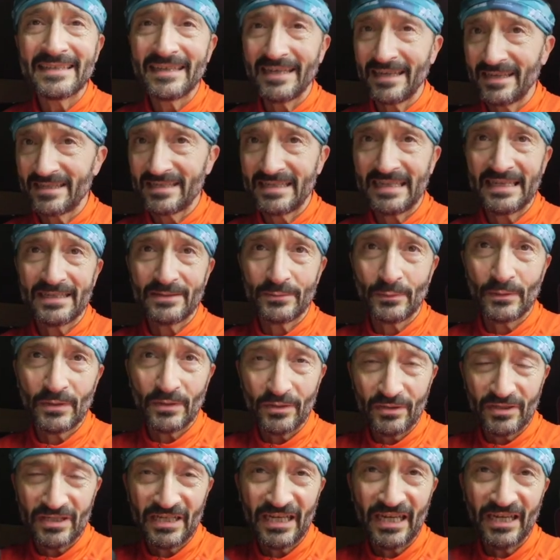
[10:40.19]
Yes, that's what
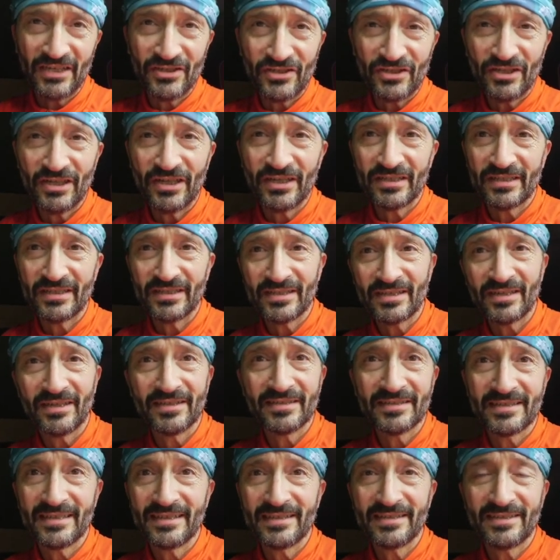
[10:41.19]
us engineers and
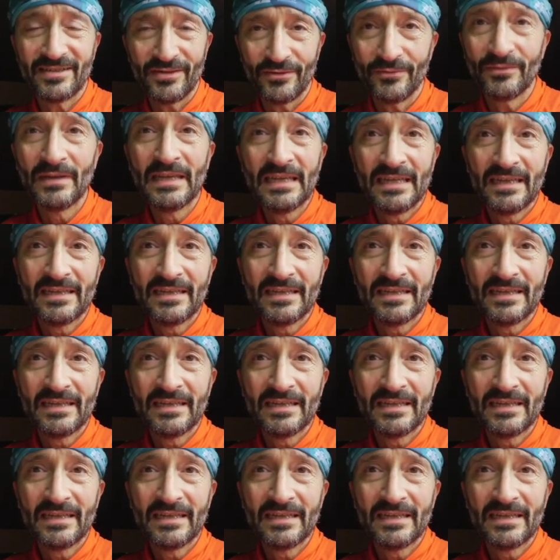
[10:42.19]
scientists do.